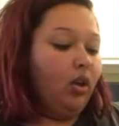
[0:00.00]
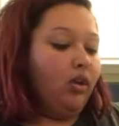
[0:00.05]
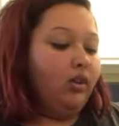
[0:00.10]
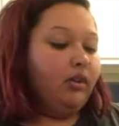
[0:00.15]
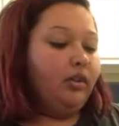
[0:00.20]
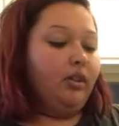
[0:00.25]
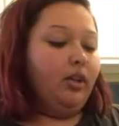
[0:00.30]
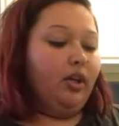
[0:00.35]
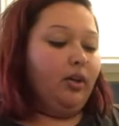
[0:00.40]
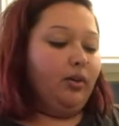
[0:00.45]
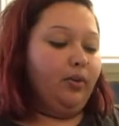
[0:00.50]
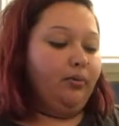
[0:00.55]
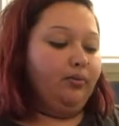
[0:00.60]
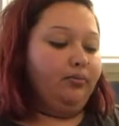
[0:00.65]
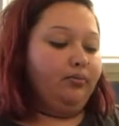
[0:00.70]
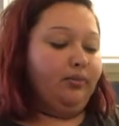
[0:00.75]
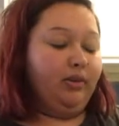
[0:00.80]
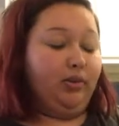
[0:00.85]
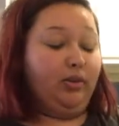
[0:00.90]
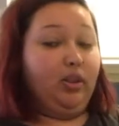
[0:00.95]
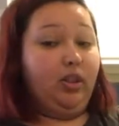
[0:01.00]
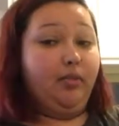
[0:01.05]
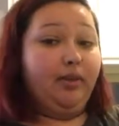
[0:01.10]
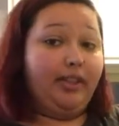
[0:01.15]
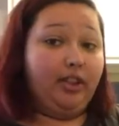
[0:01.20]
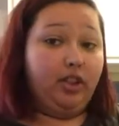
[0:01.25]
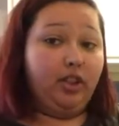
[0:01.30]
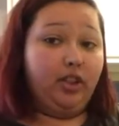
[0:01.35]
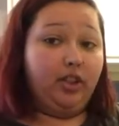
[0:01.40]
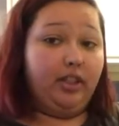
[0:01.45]
so I want to
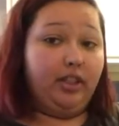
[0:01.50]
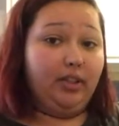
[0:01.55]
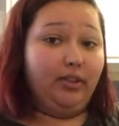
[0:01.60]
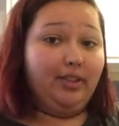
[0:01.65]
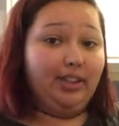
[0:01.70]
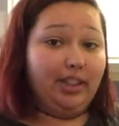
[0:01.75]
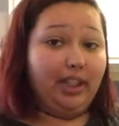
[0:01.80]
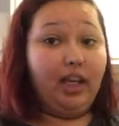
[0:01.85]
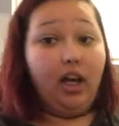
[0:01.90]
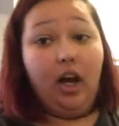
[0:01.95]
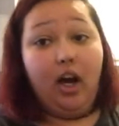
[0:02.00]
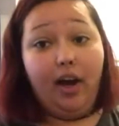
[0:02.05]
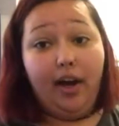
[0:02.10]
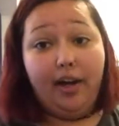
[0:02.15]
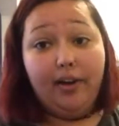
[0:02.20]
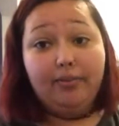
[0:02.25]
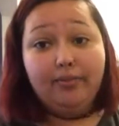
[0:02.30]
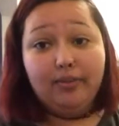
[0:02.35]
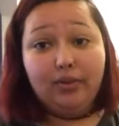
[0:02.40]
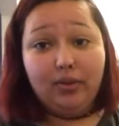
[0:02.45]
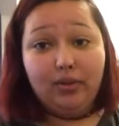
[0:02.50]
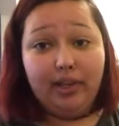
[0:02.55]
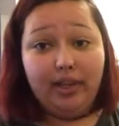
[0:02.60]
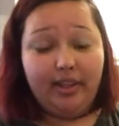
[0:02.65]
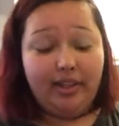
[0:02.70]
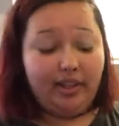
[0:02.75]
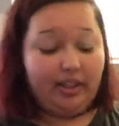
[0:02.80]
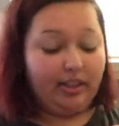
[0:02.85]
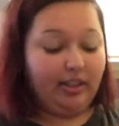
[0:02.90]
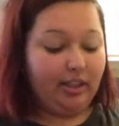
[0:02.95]
make sure that it would get hot the way
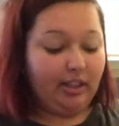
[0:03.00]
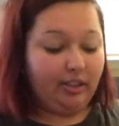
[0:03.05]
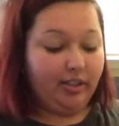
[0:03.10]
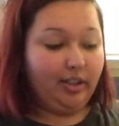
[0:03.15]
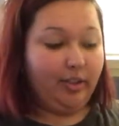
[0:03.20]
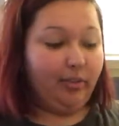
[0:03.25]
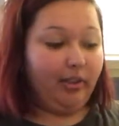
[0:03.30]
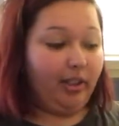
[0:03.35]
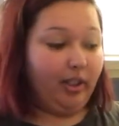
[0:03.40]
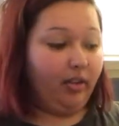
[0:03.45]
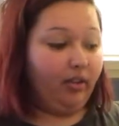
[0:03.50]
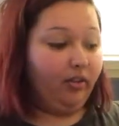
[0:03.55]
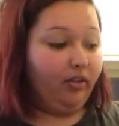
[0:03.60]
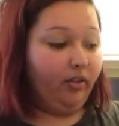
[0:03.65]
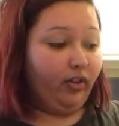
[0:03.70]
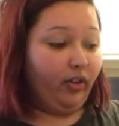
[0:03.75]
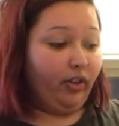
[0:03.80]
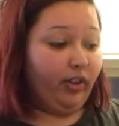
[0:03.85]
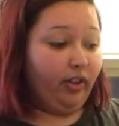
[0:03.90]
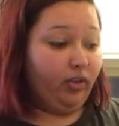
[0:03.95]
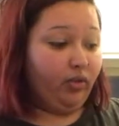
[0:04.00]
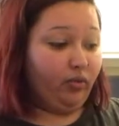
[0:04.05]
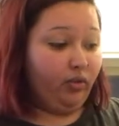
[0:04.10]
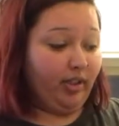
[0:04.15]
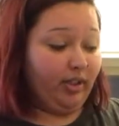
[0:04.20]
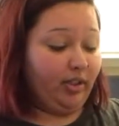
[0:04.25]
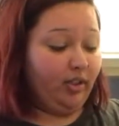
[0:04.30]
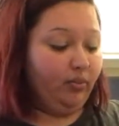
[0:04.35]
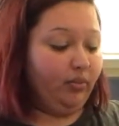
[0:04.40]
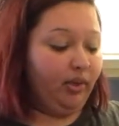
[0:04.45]
that it needs to be for this
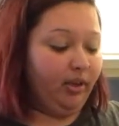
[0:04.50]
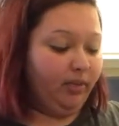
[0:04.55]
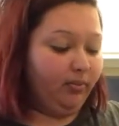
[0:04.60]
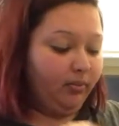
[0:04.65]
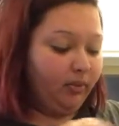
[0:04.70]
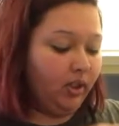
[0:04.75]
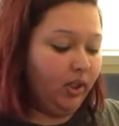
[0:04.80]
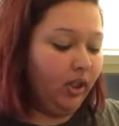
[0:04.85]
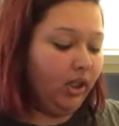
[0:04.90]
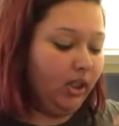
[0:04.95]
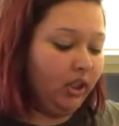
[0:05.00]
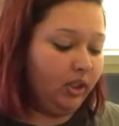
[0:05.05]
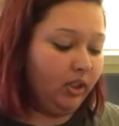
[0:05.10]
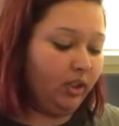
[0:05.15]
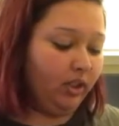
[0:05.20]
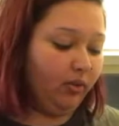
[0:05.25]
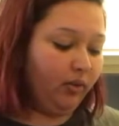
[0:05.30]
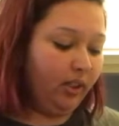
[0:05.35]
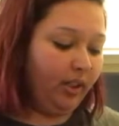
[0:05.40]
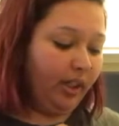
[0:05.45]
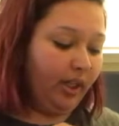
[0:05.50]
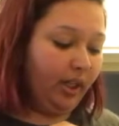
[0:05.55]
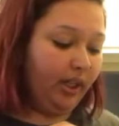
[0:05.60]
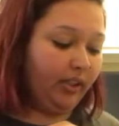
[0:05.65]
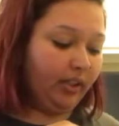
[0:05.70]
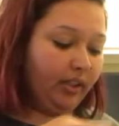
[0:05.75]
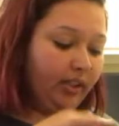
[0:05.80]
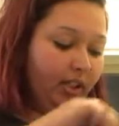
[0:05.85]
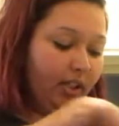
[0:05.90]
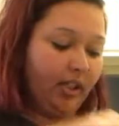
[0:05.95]
recipe. So I went ahead
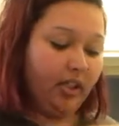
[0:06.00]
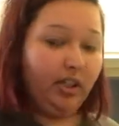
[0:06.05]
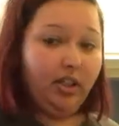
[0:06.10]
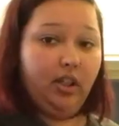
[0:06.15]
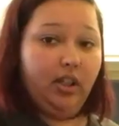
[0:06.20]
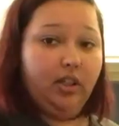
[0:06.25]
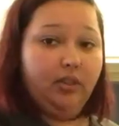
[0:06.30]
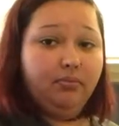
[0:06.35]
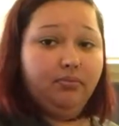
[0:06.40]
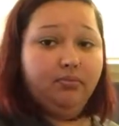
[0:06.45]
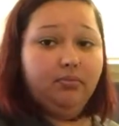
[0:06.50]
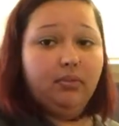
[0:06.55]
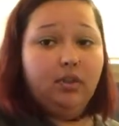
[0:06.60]
and put it on.